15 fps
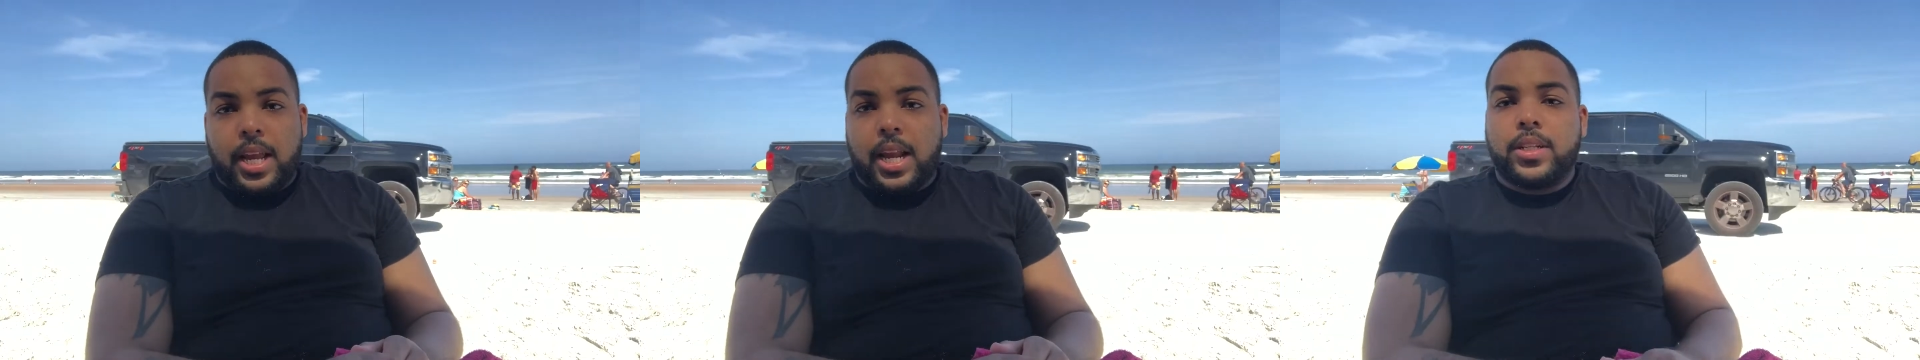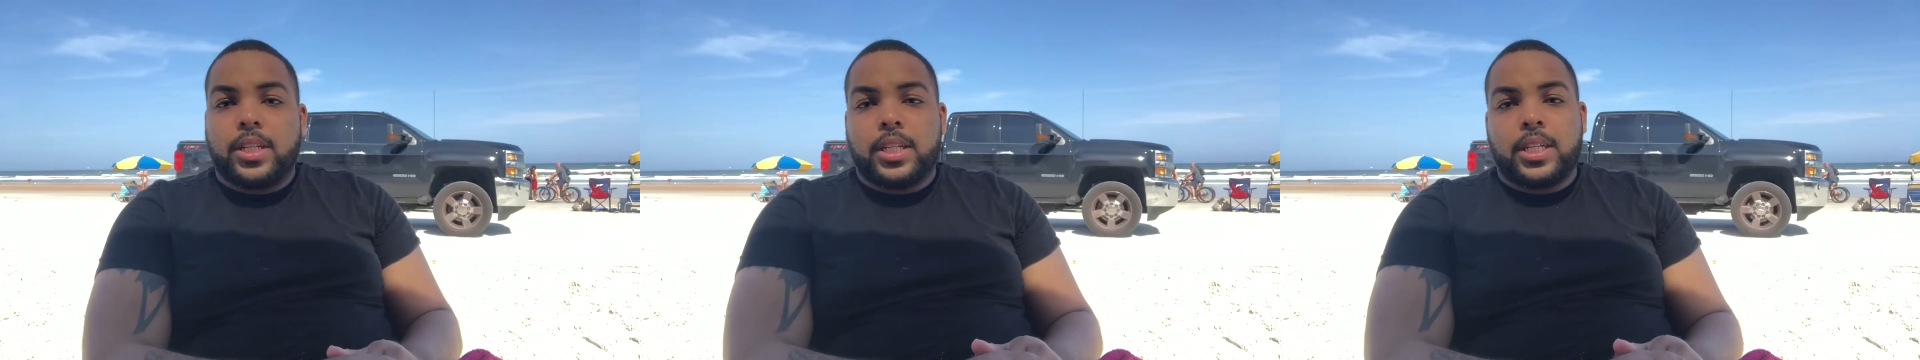
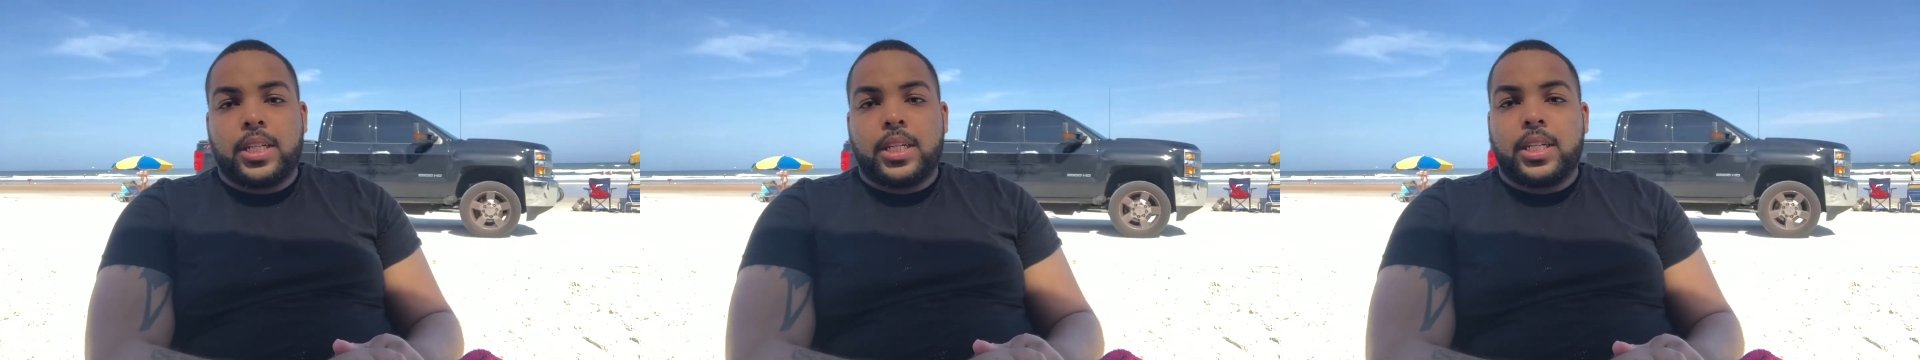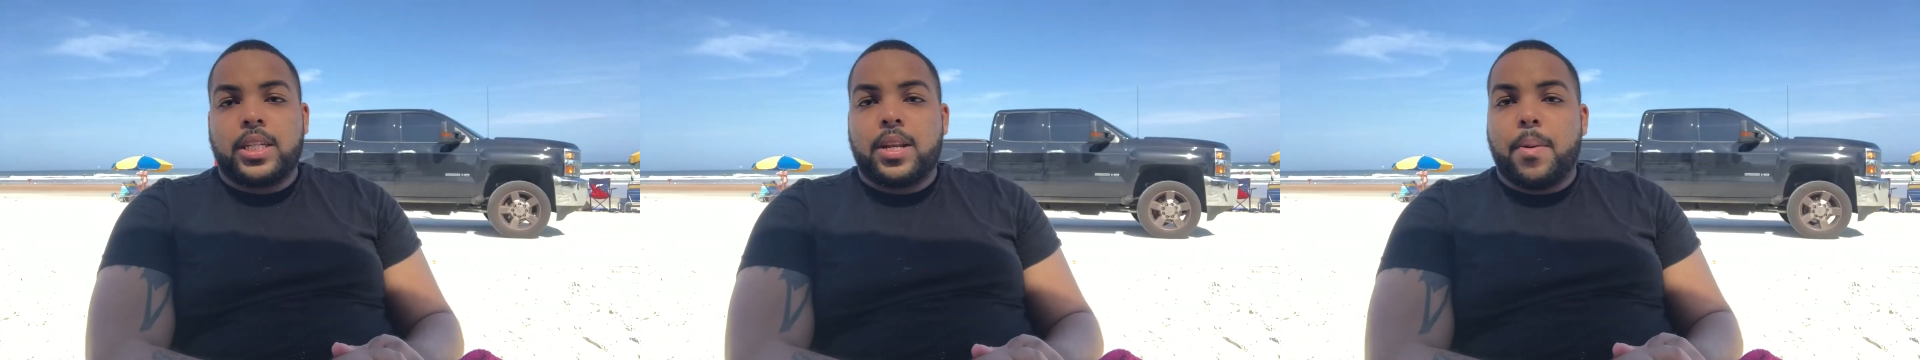But
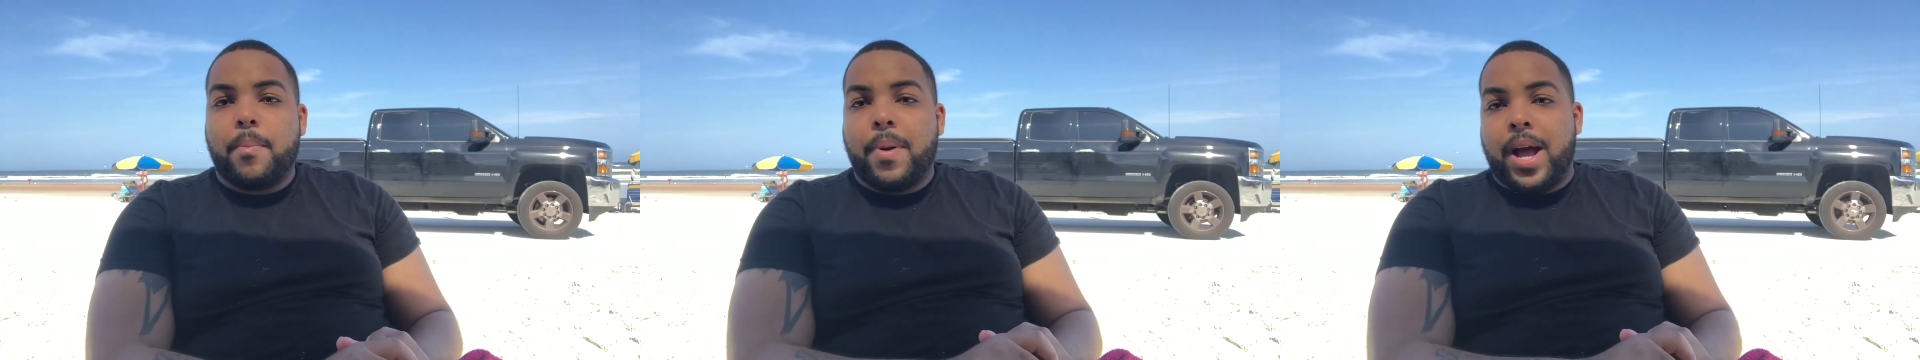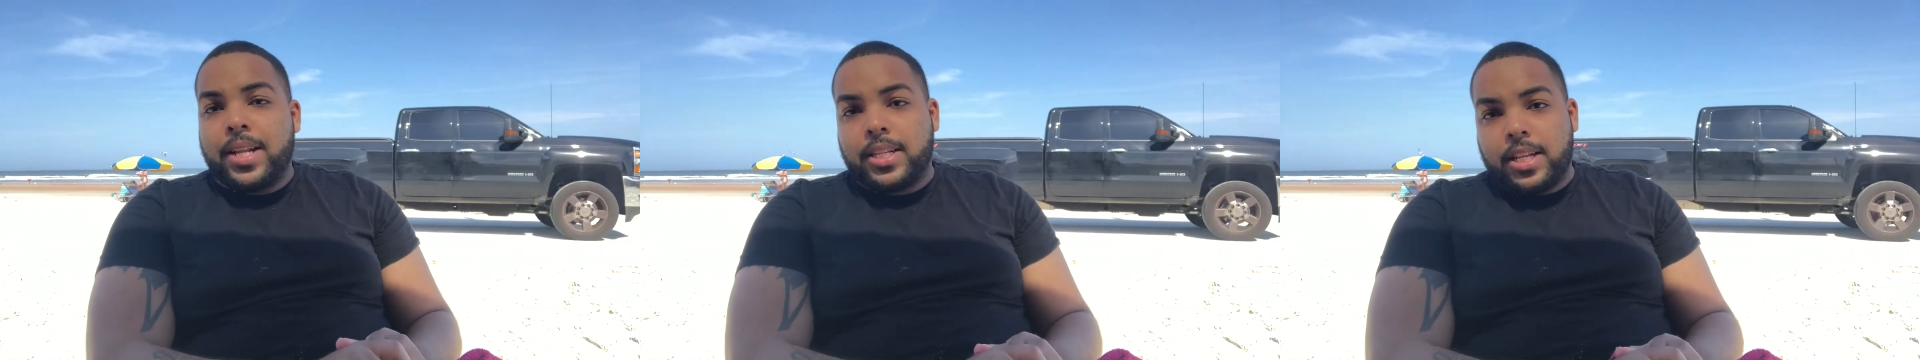then
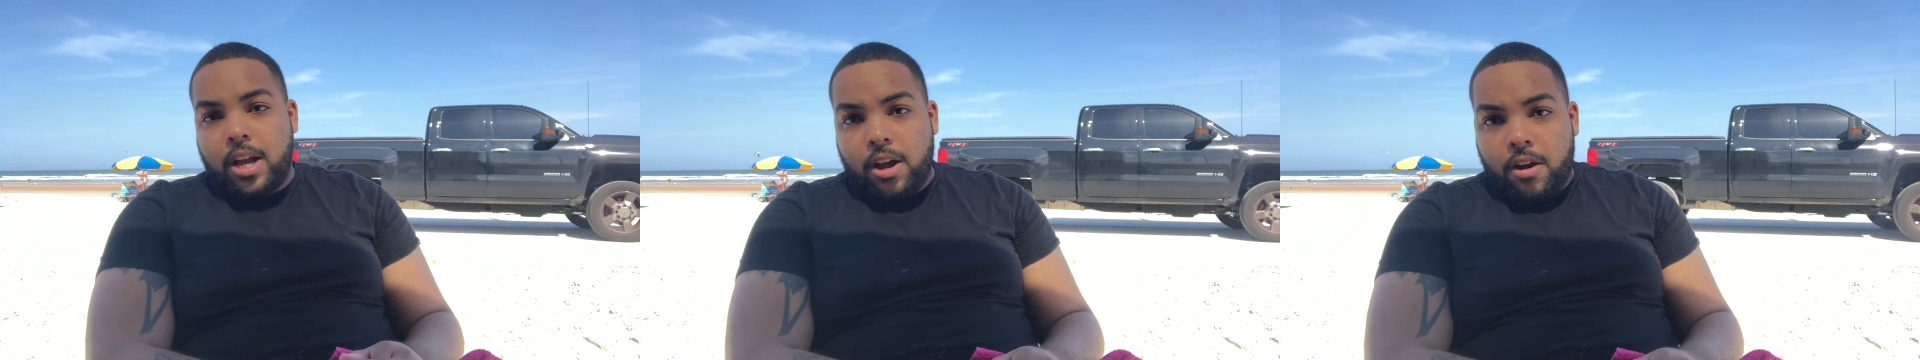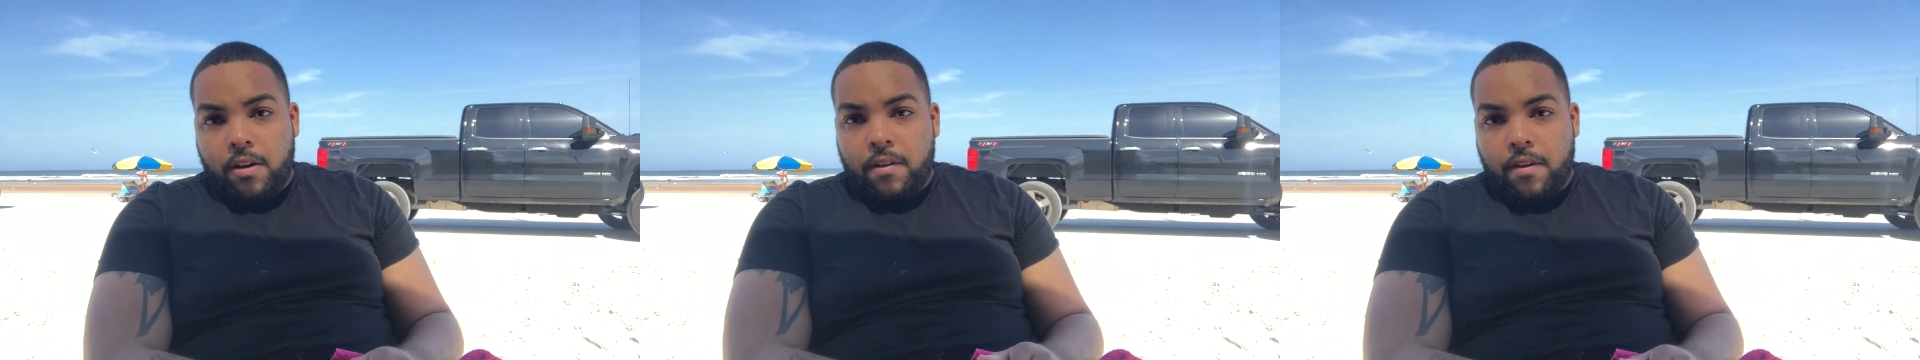
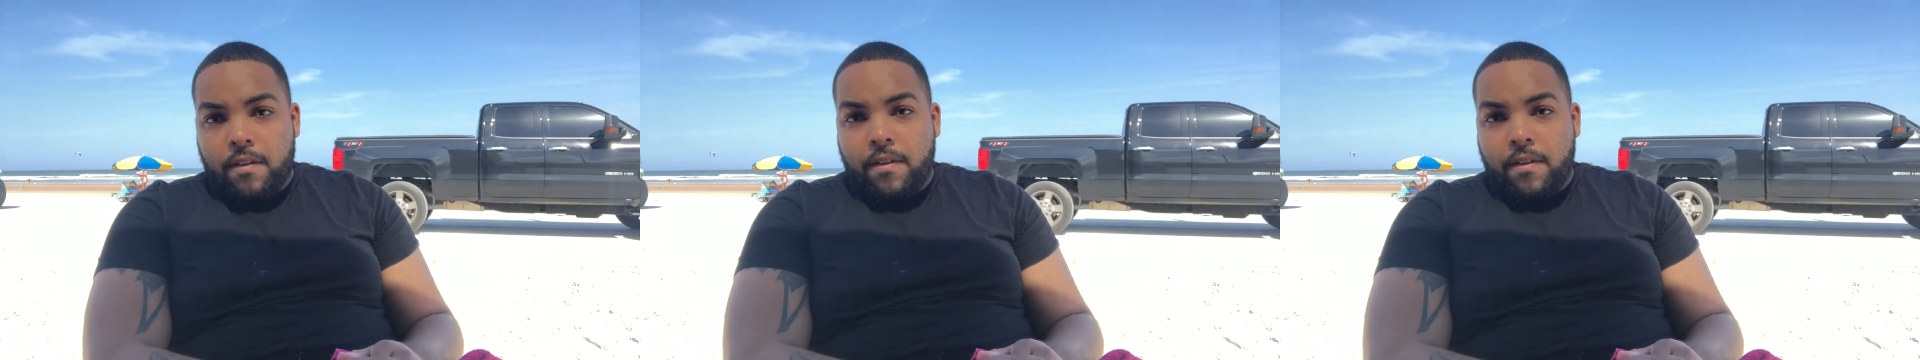myself,